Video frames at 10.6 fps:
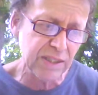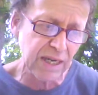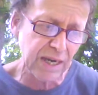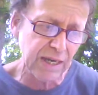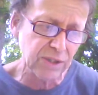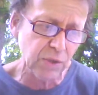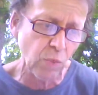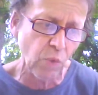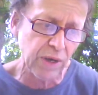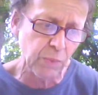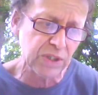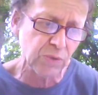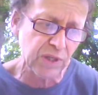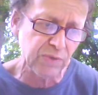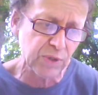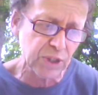to us, one which
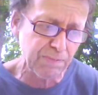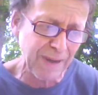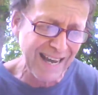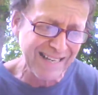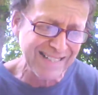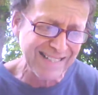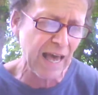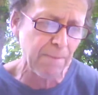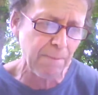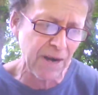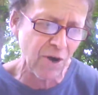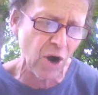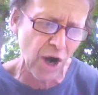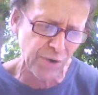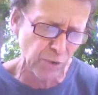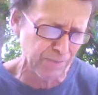we respect and bear
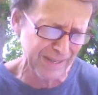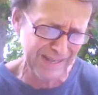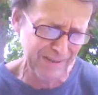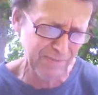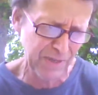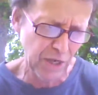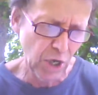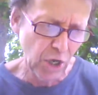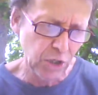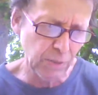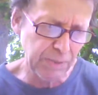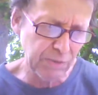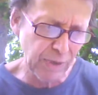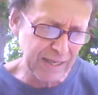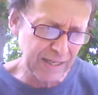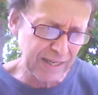honorably, to be
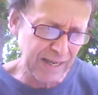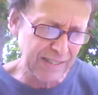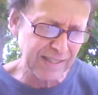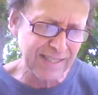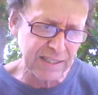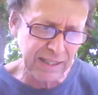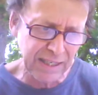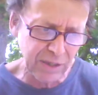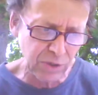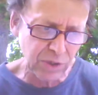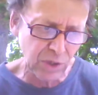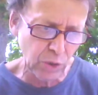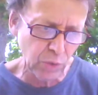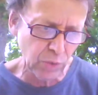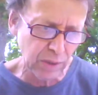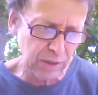recognized as leaders
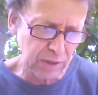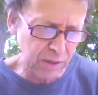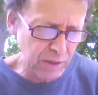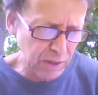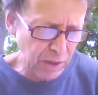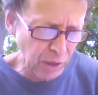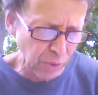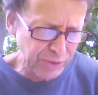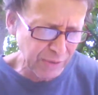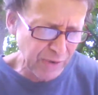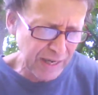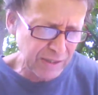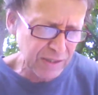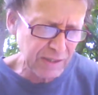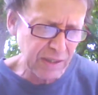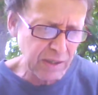who cultivate
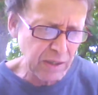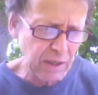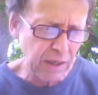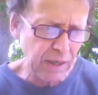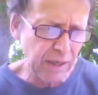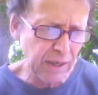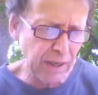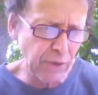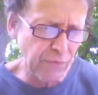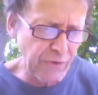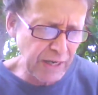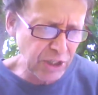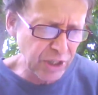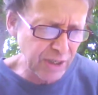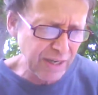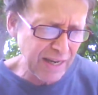
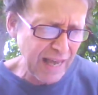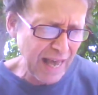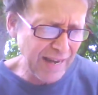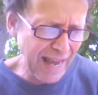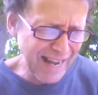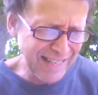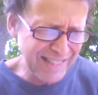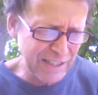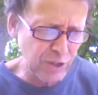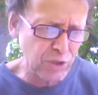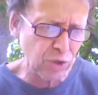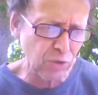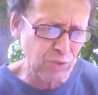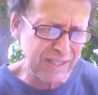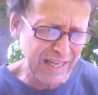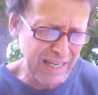innovation and excellence
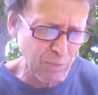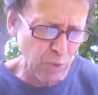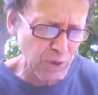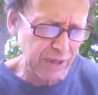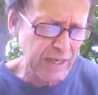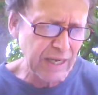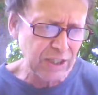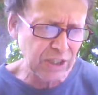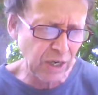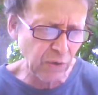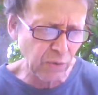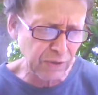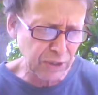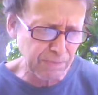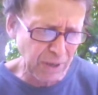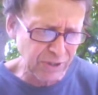through teamwork, sharing
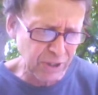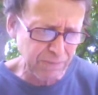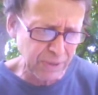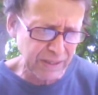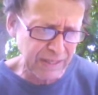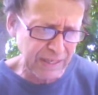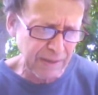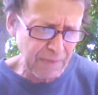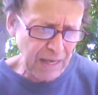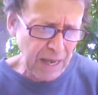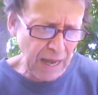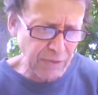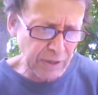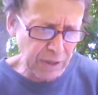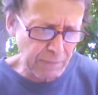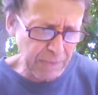responsibility and the
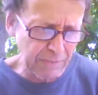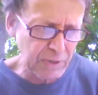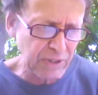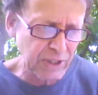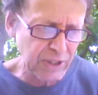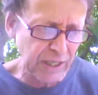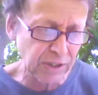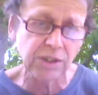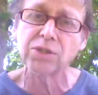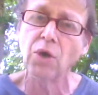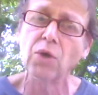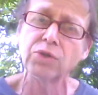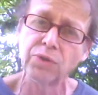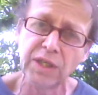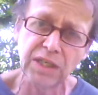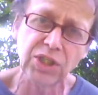commitment to justice. Oh, so
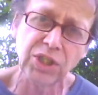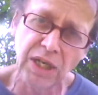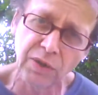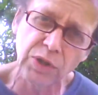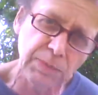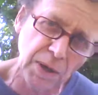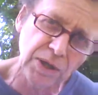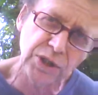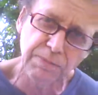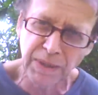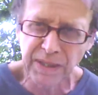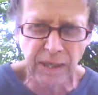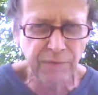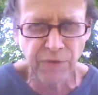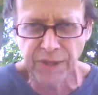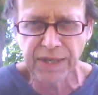they're going to share the responsibility
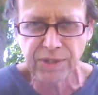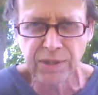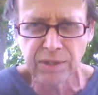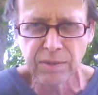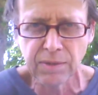for this.